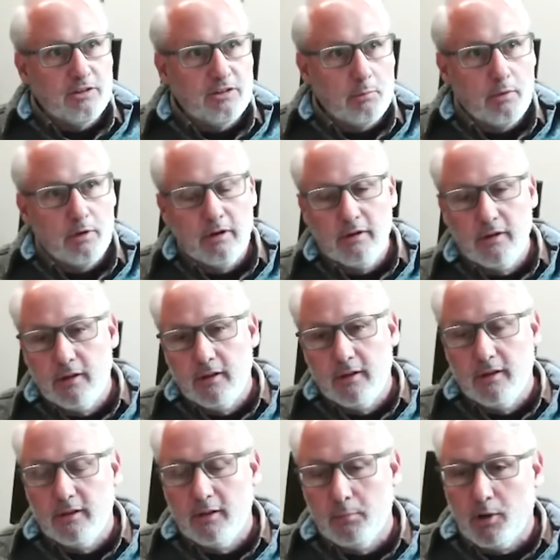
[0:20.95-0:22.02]
Somewhere in,
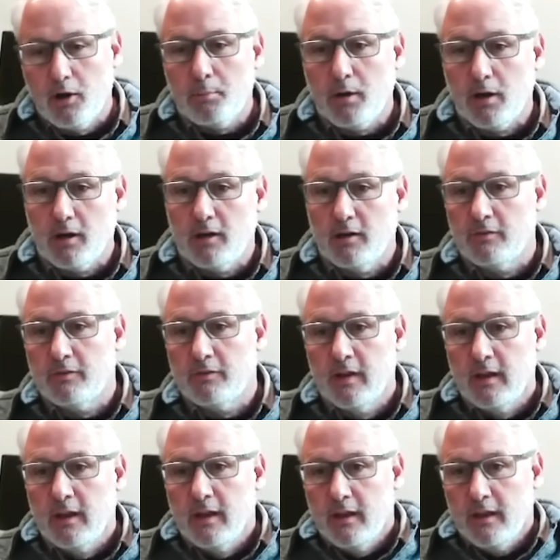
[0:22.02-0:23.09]
in, the ballpark of
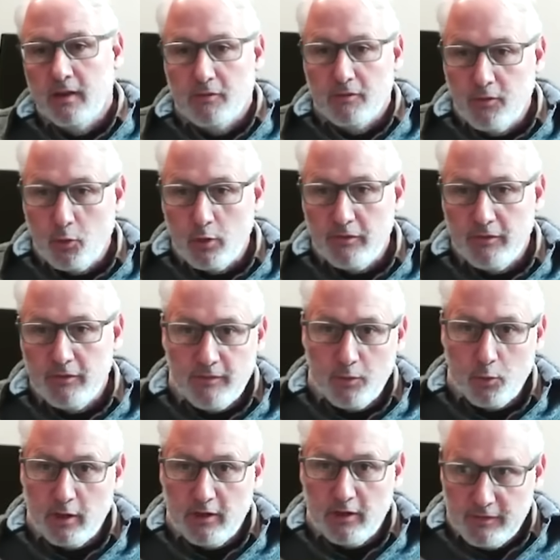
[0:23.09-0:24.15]
you know 40,
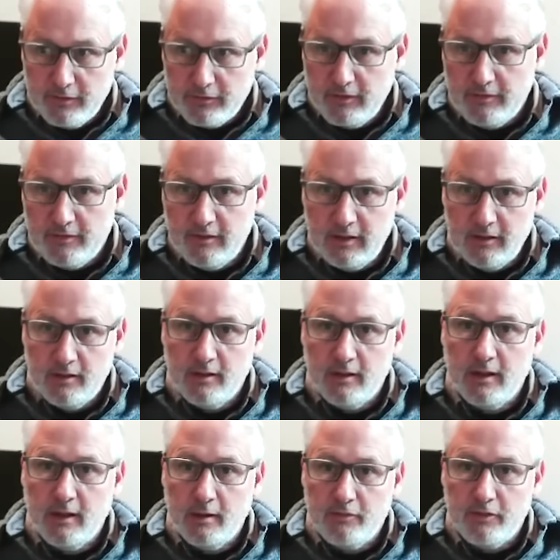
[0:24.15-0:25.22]
40 to 50 feet
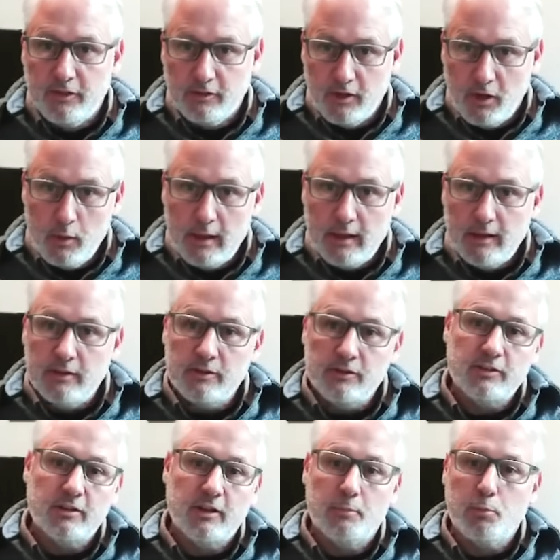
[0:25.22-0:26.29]
um, for the low ends,
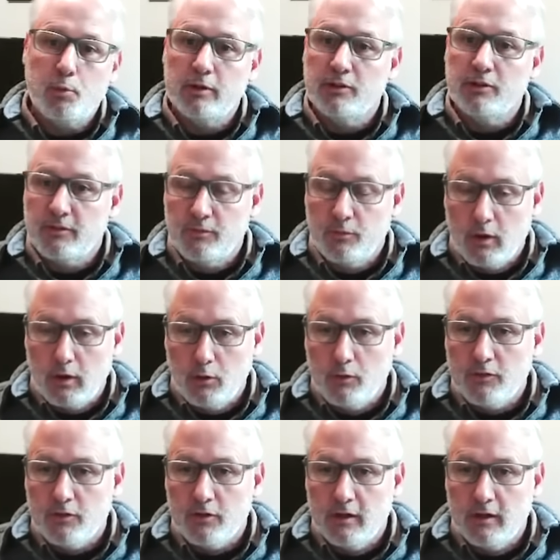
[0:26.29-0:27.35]
upwards of well
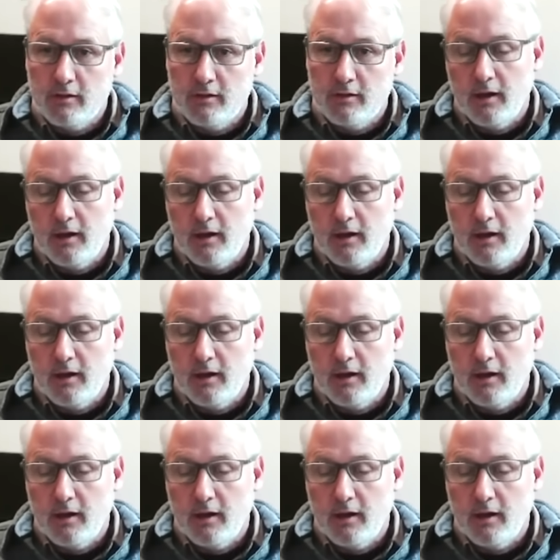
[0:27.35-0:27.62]
over uh,